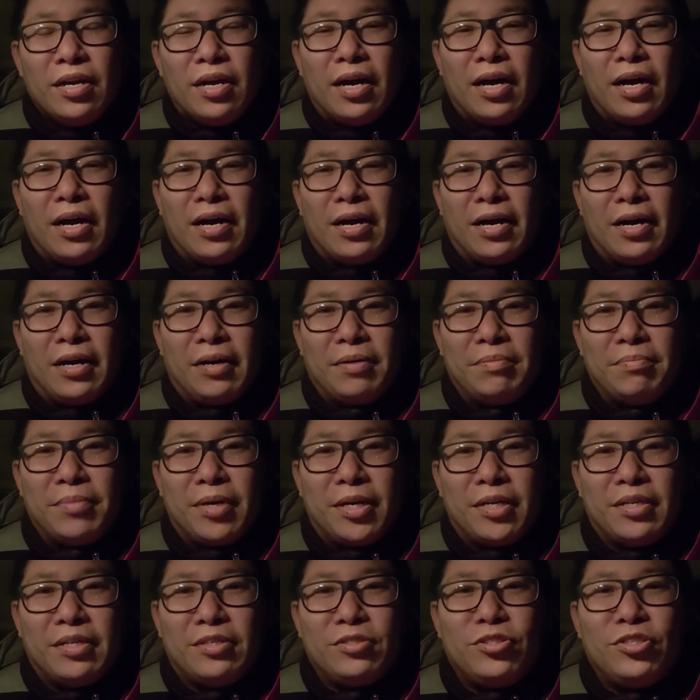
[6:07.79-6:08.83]
um,
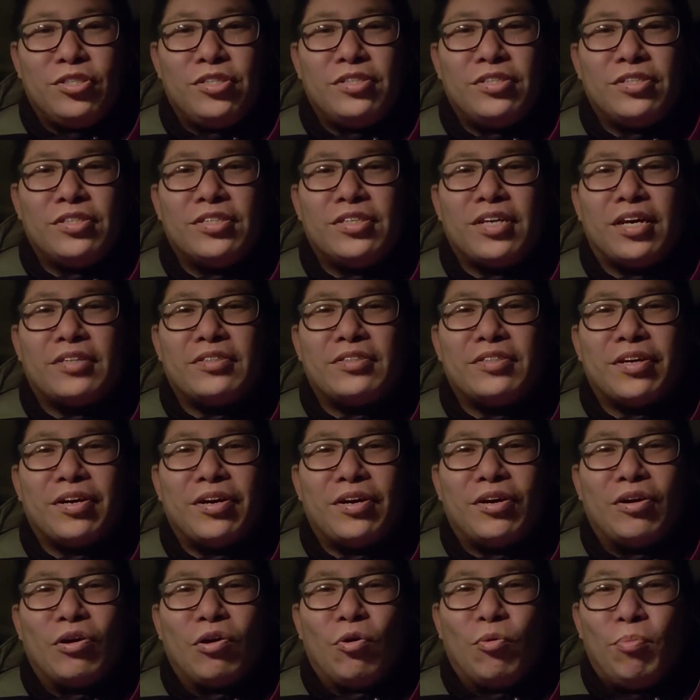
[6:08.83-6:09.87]
and then Jesus said,
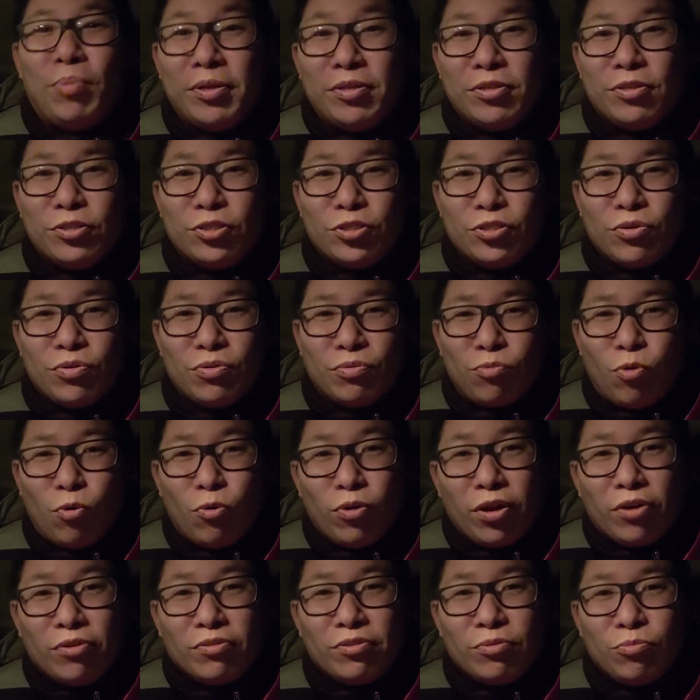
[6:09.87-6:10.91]
"Open the stone, roll
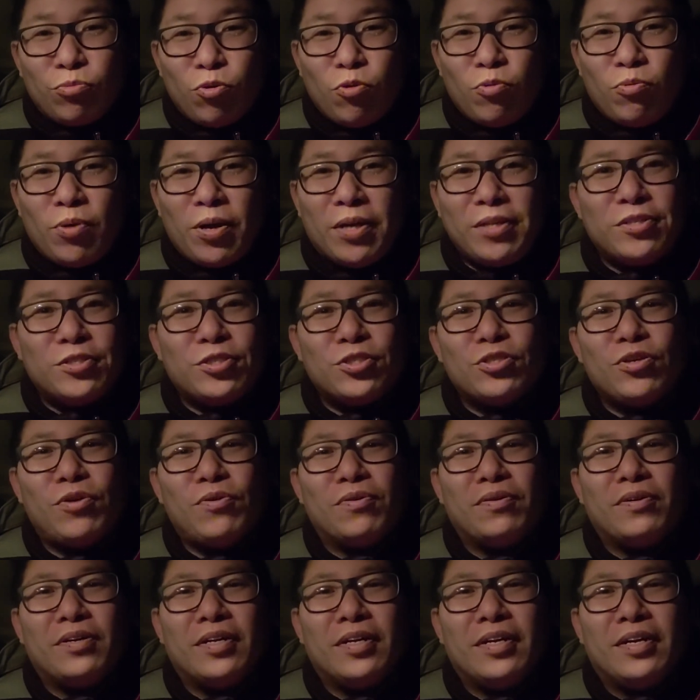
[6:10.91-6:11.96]
out, roll away the stone."